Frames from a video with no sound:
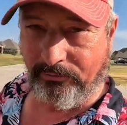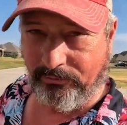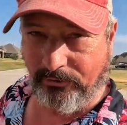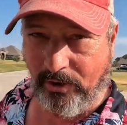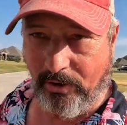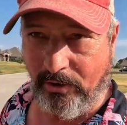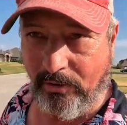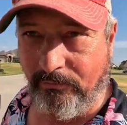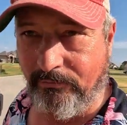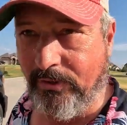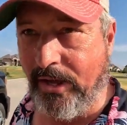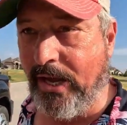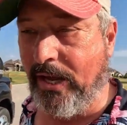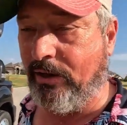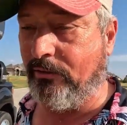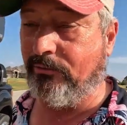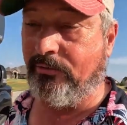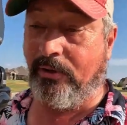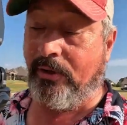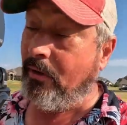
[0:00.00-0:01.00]
solved
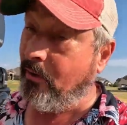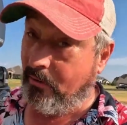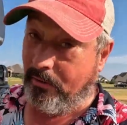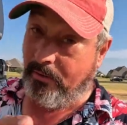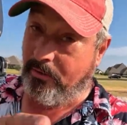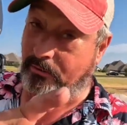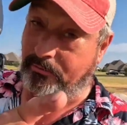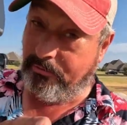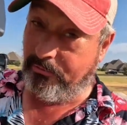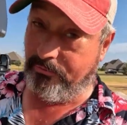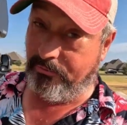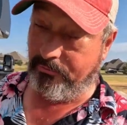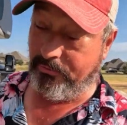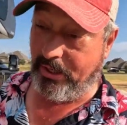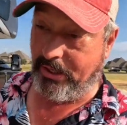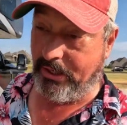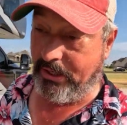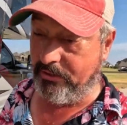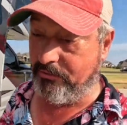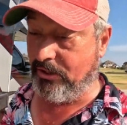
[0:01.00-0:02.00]
that. So if you've
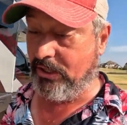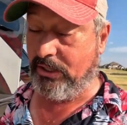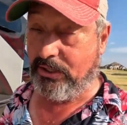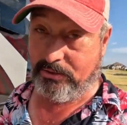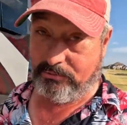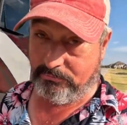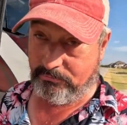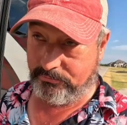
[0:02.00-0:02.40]
got hydraulic